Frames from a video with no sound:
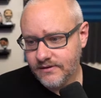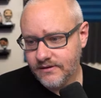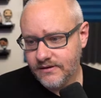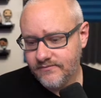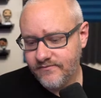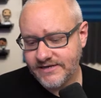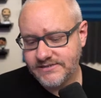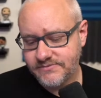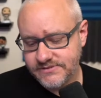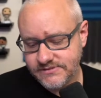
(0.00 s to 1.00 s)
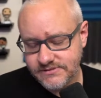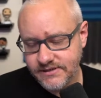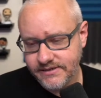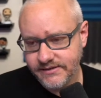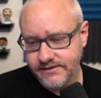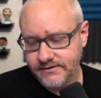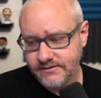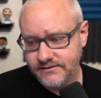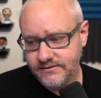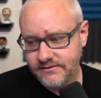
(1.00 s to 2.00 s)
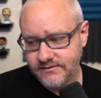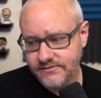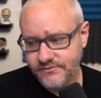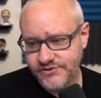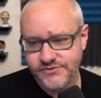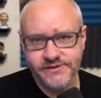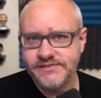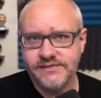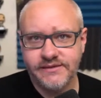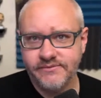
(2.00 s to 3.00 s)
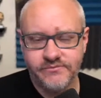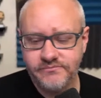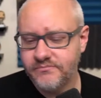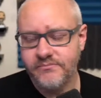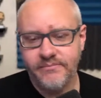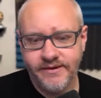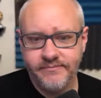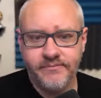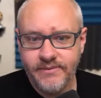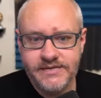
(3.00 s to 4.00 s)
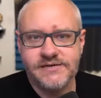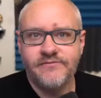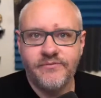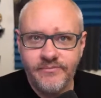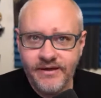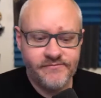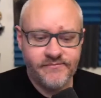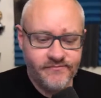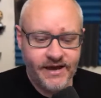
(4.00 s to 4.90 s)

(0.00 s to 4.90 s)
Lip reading: in fact, I was just recently, myself and my high